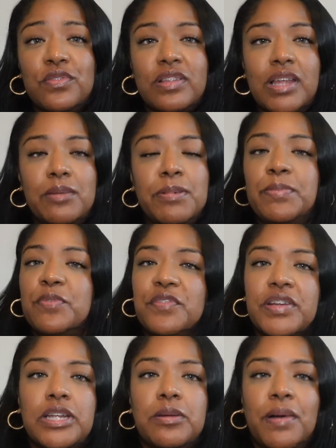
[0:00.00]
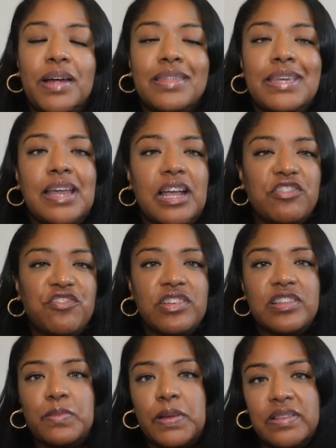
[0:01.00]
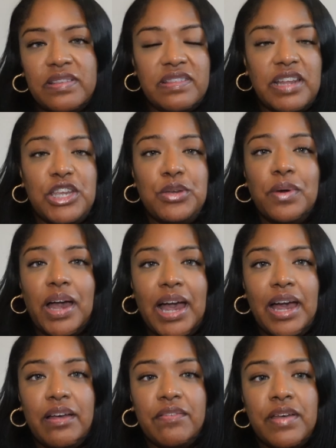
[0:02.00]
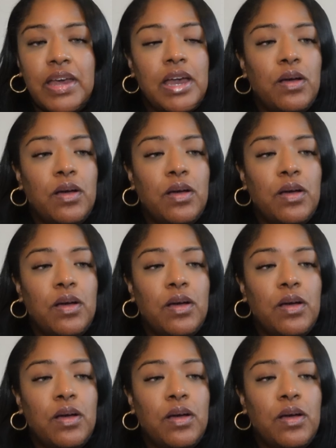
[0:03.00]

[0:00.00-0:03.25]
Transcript: A lot of people forget about the extra expenses that you have,